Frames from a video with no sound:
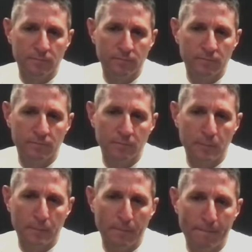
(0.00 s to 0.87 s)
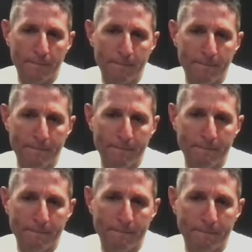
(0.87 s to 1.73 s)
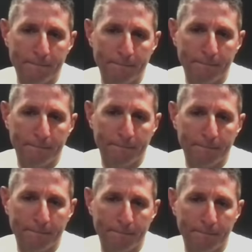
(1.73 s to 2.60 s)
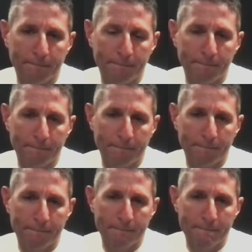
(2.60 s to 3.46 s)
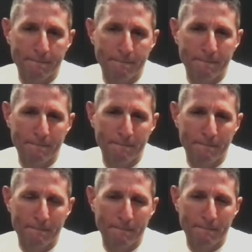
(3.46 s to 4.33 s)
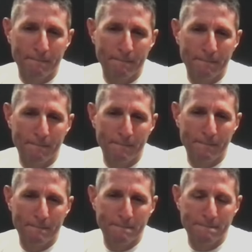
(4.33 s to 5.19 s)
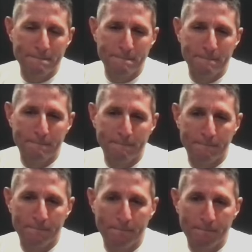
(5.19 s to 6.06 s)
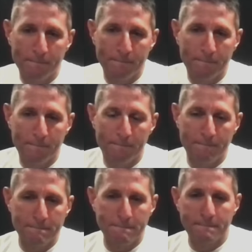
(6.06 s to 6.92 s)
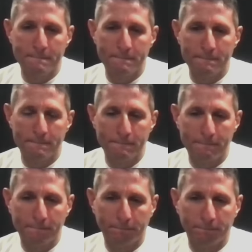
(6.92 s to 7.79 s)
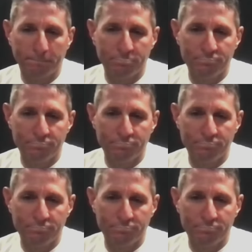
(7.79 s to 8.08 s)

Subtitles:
The person shown says nothing.